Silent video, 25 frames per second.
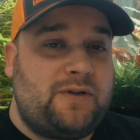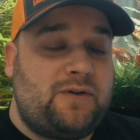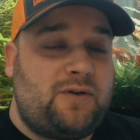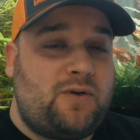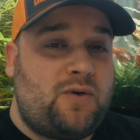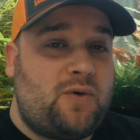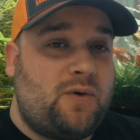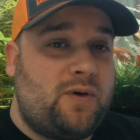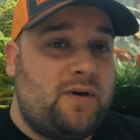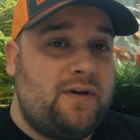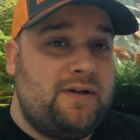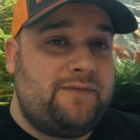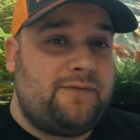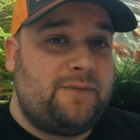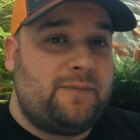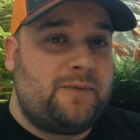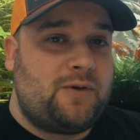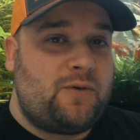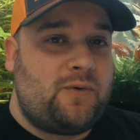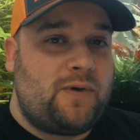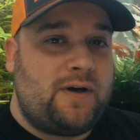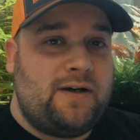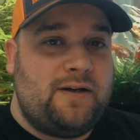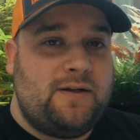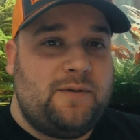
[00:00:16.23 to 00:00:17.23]
Cory from
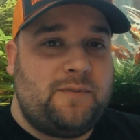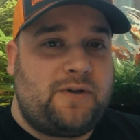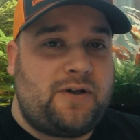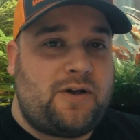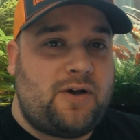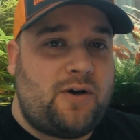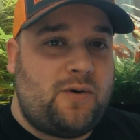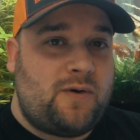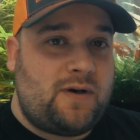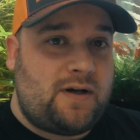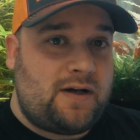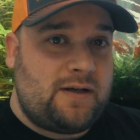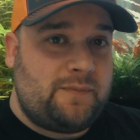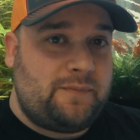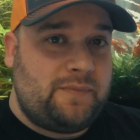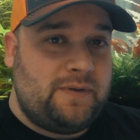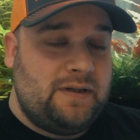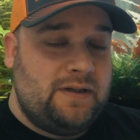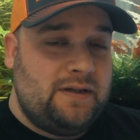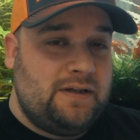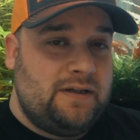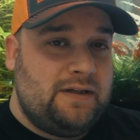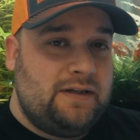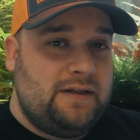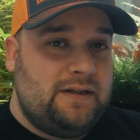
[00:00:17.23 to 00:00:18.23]
Aquarium Coop,
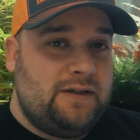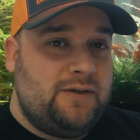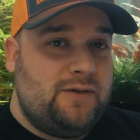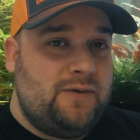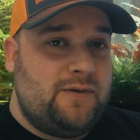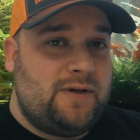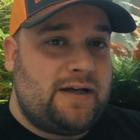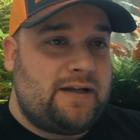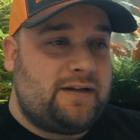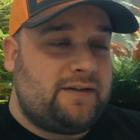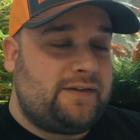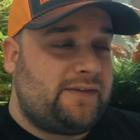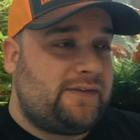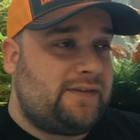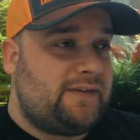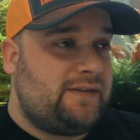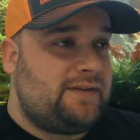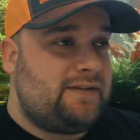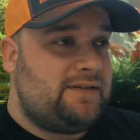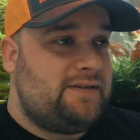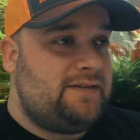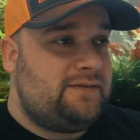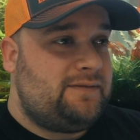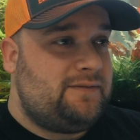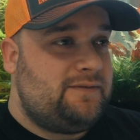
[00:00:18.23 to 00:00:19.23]
who has
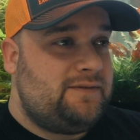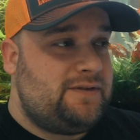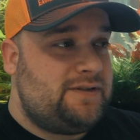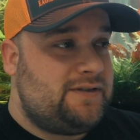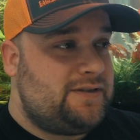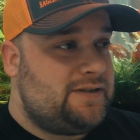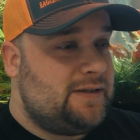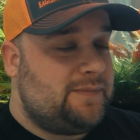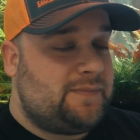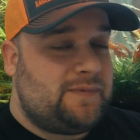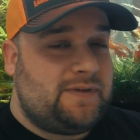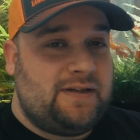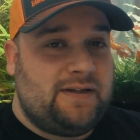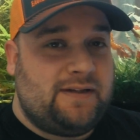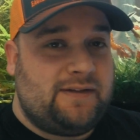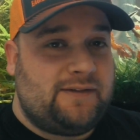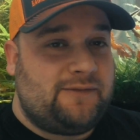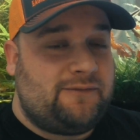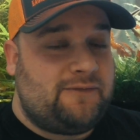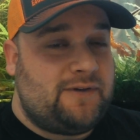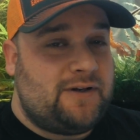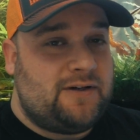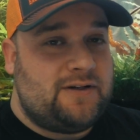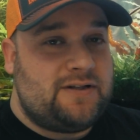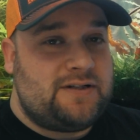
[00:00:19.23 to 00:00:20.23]
shipped his
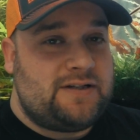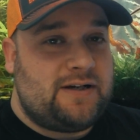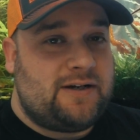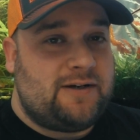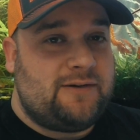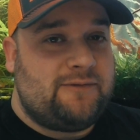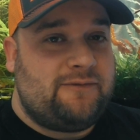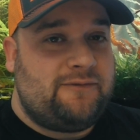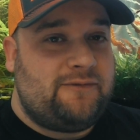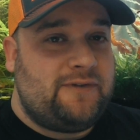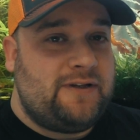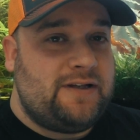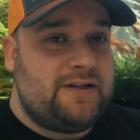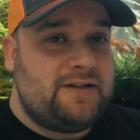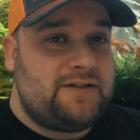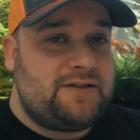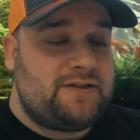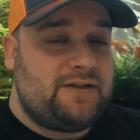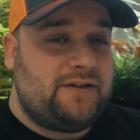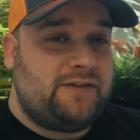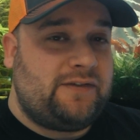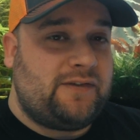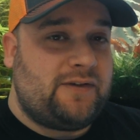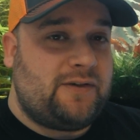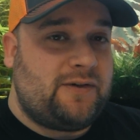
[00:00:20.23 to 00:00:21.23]
fair share of
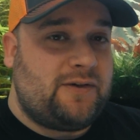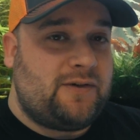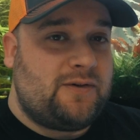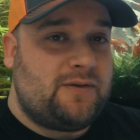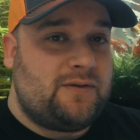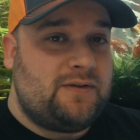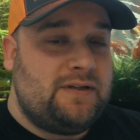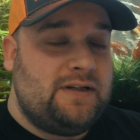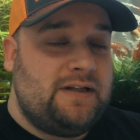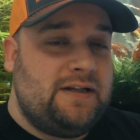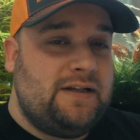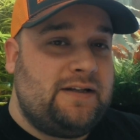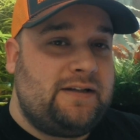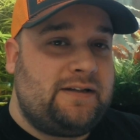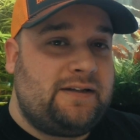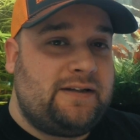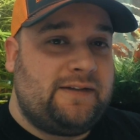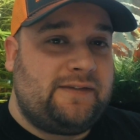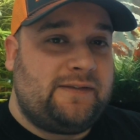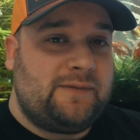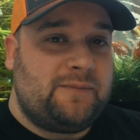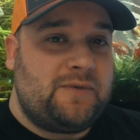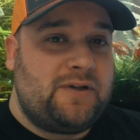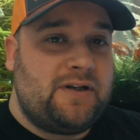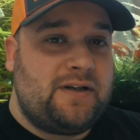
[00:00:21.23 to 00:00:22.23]
fish. So get
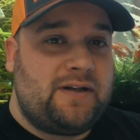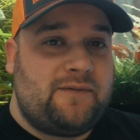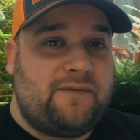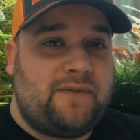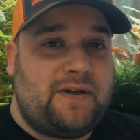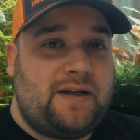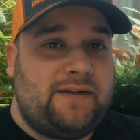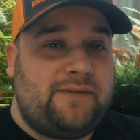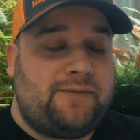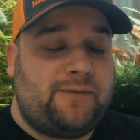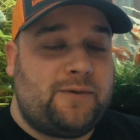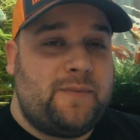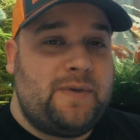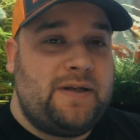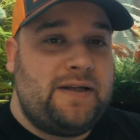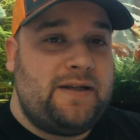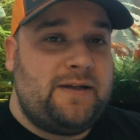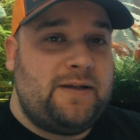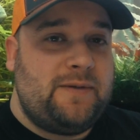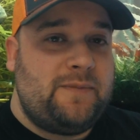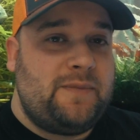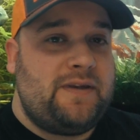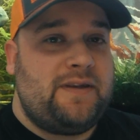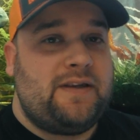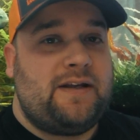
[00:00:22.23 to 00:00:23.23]
some good advice from
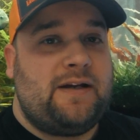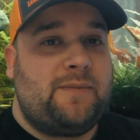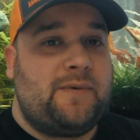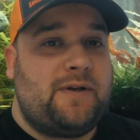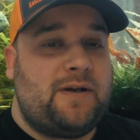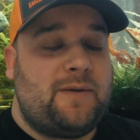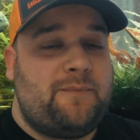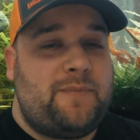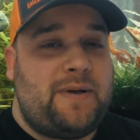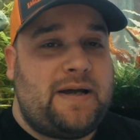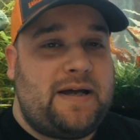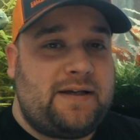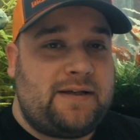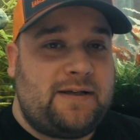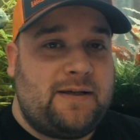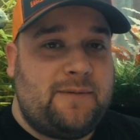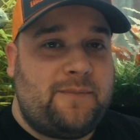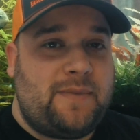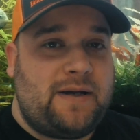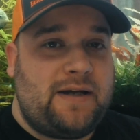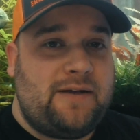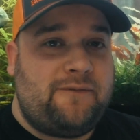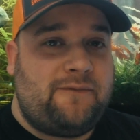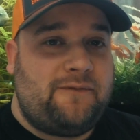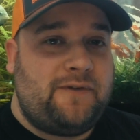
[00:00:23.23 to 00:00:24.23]
him. Then I'm gonna bag up
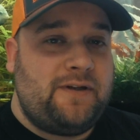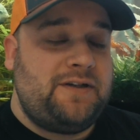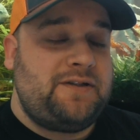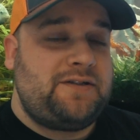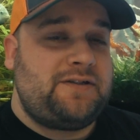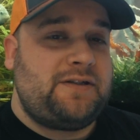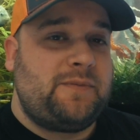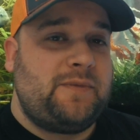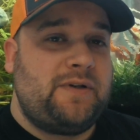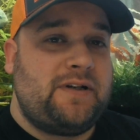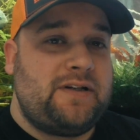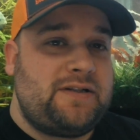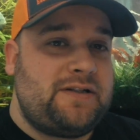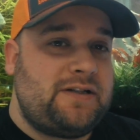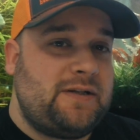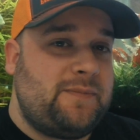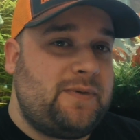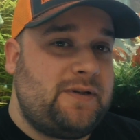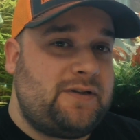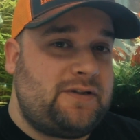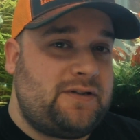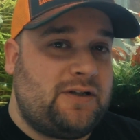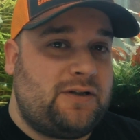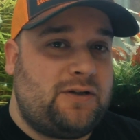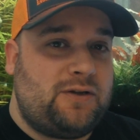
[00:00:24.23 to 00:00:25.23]
my fish. I'm gonna ship
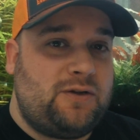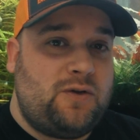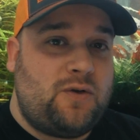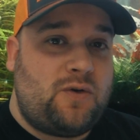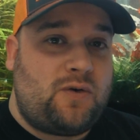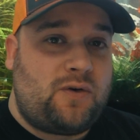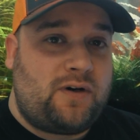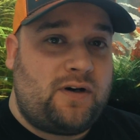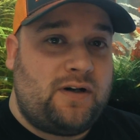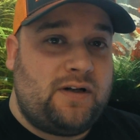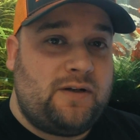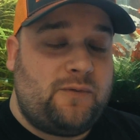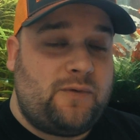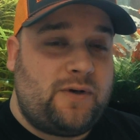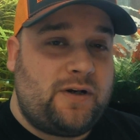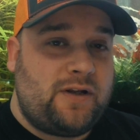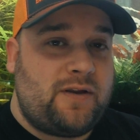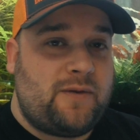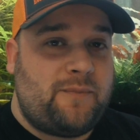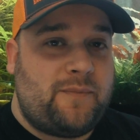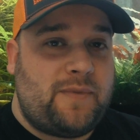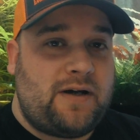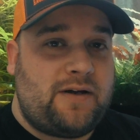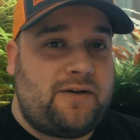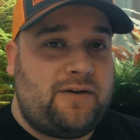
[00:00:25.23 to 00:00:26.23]
it to Laura, one of
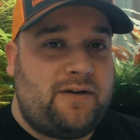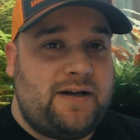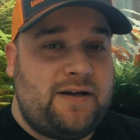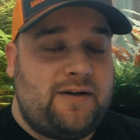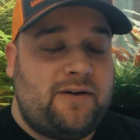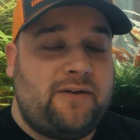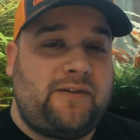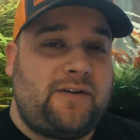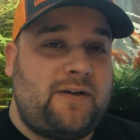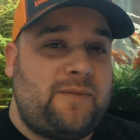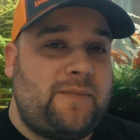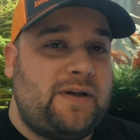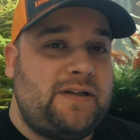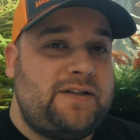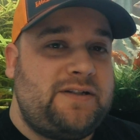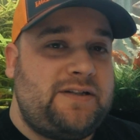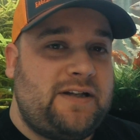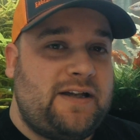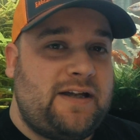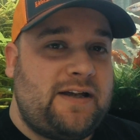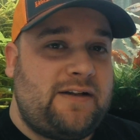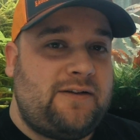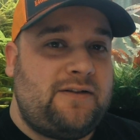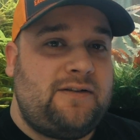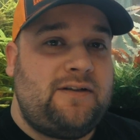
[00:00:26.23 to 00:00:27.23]
the moderators on my
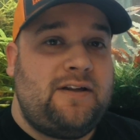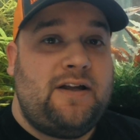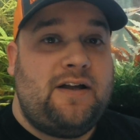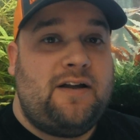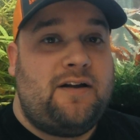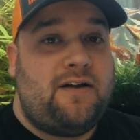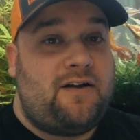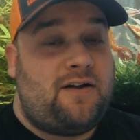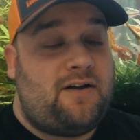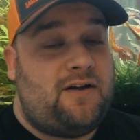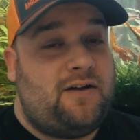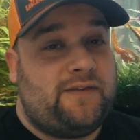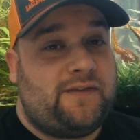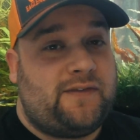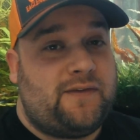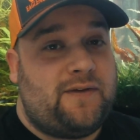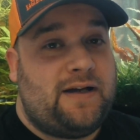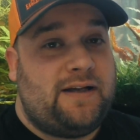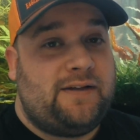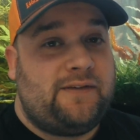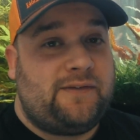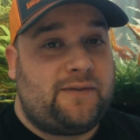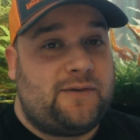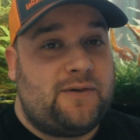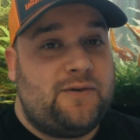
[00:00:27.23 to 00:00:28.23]
channel. Also
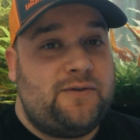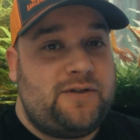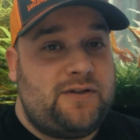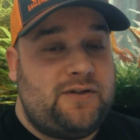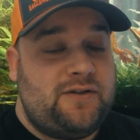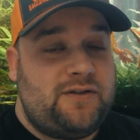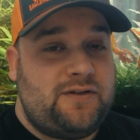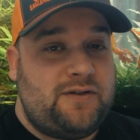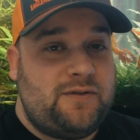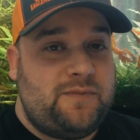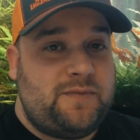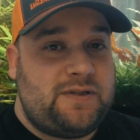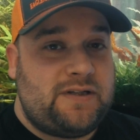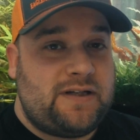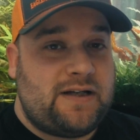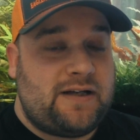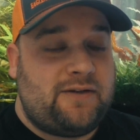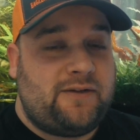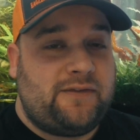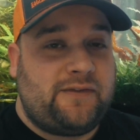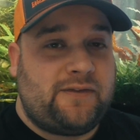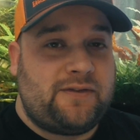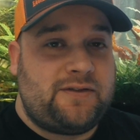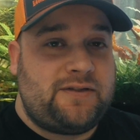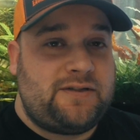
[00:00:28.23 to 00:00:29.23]
has her own YouTube
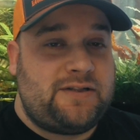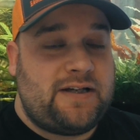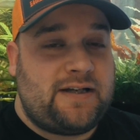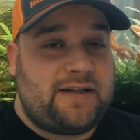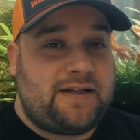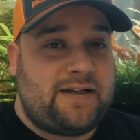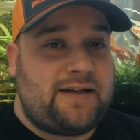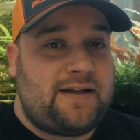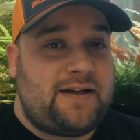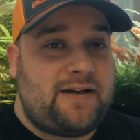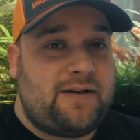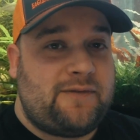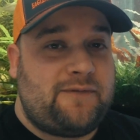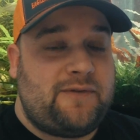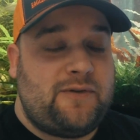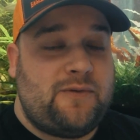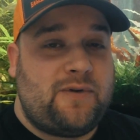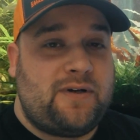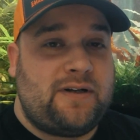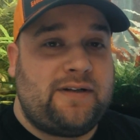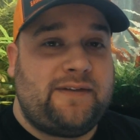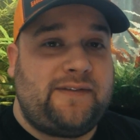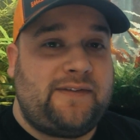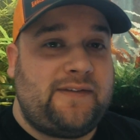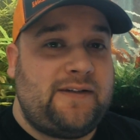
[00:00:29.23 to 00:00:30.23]
channel, so check it out if you
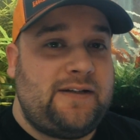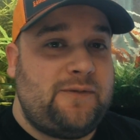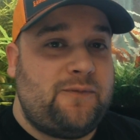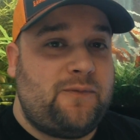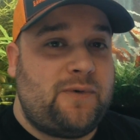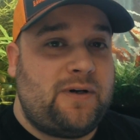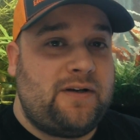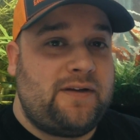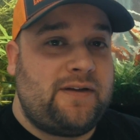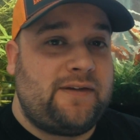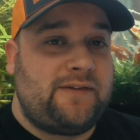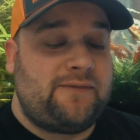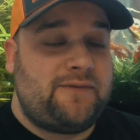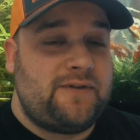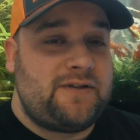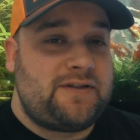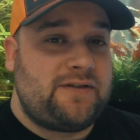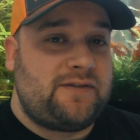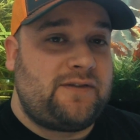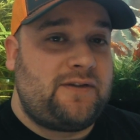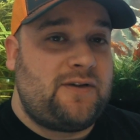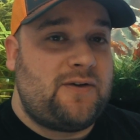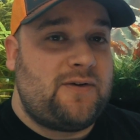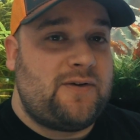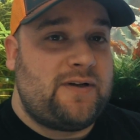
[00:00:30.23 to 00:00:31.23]
want to see where this fish
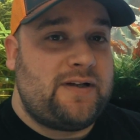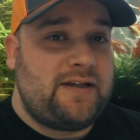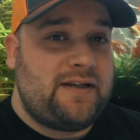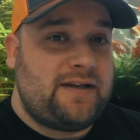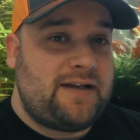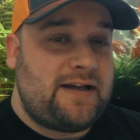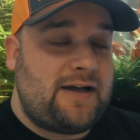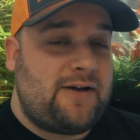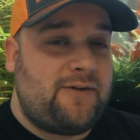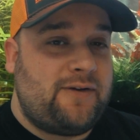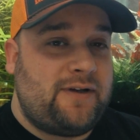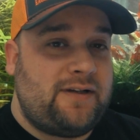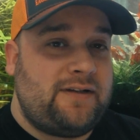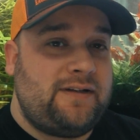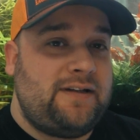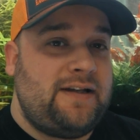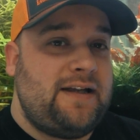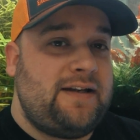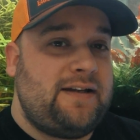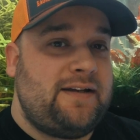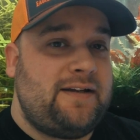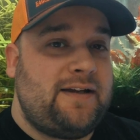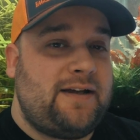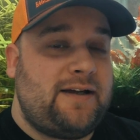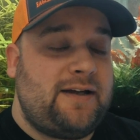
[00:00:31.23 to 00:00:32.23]
is going and how it
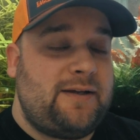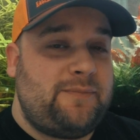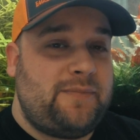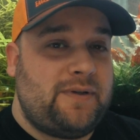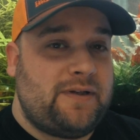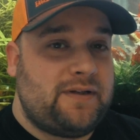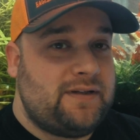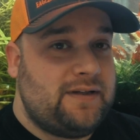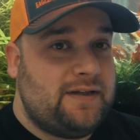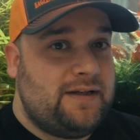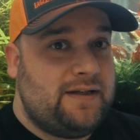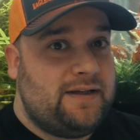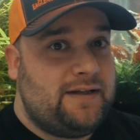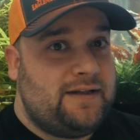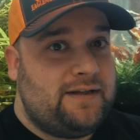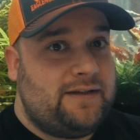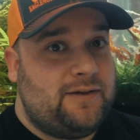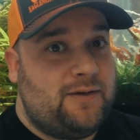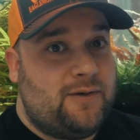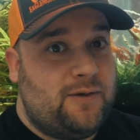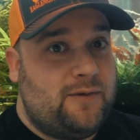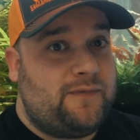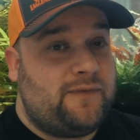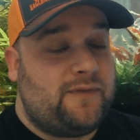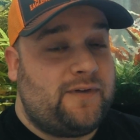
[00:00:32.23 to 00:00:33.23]
ended up, and
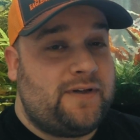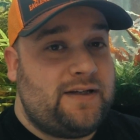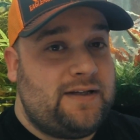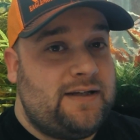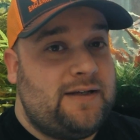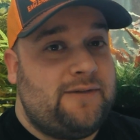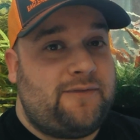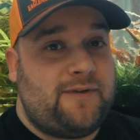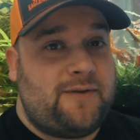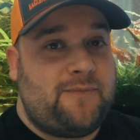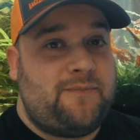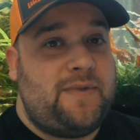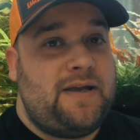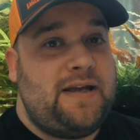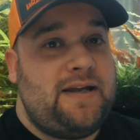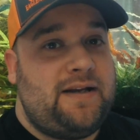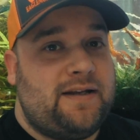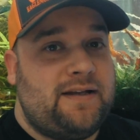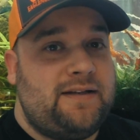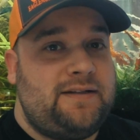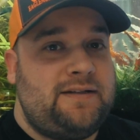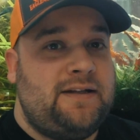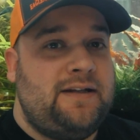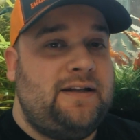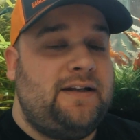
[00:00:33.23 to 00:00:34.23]
hopefully if it made
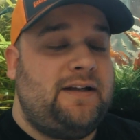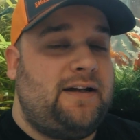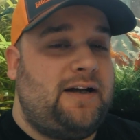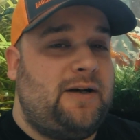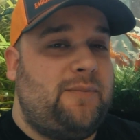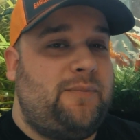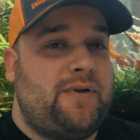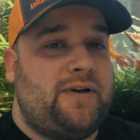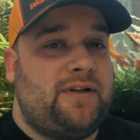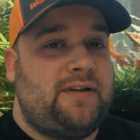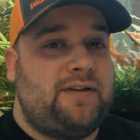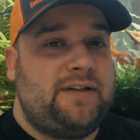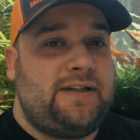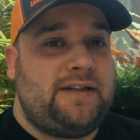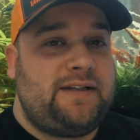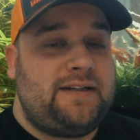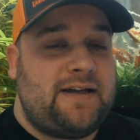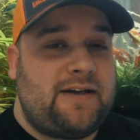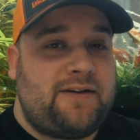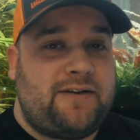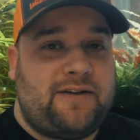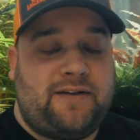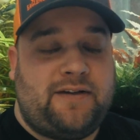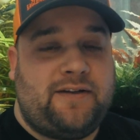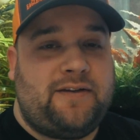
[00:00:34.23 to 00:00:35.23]
it. I'll put a link
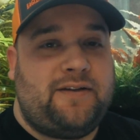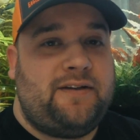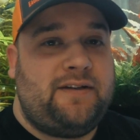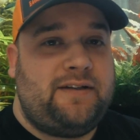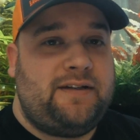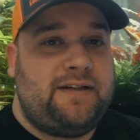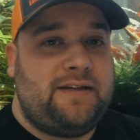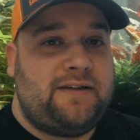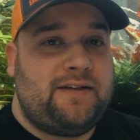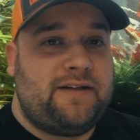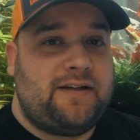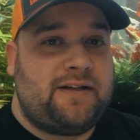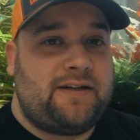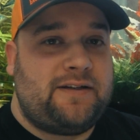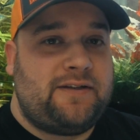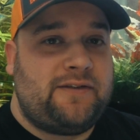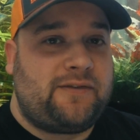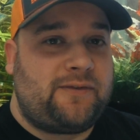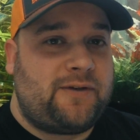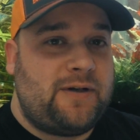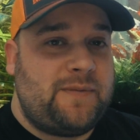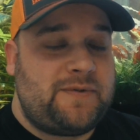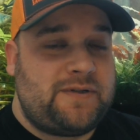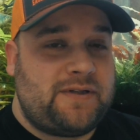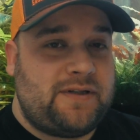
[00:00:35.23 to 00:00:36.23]
down in the
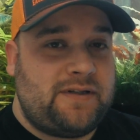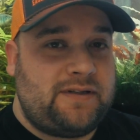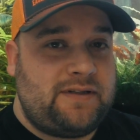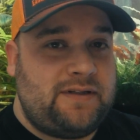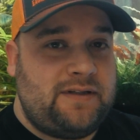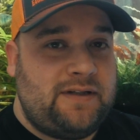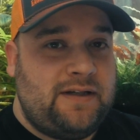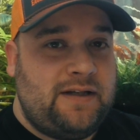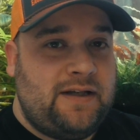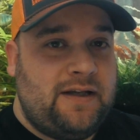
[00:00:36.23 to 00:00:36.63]
description.